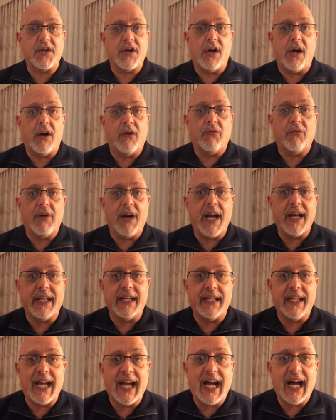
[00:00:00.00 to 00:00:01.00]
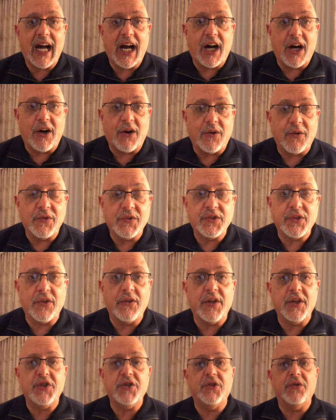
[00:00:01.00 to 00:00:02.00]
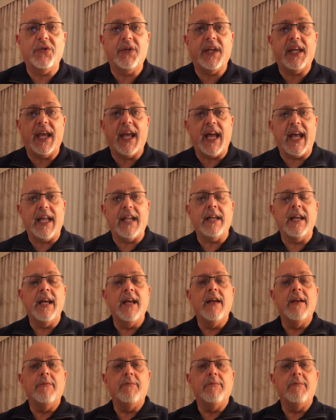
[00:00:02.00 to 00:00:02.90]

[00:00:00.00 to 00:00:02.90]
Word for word: call right now so that you get